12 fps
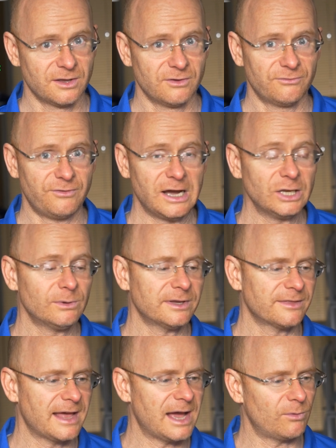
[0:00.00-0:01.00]
Following
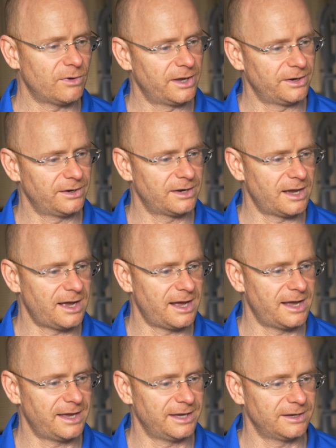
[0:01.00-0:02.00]
that one,
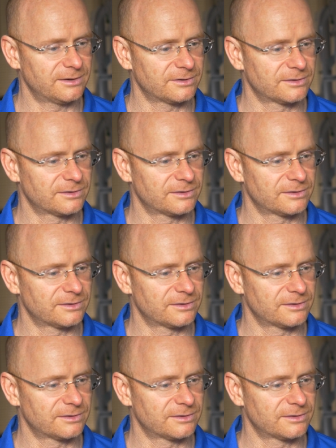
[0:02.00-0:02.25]
I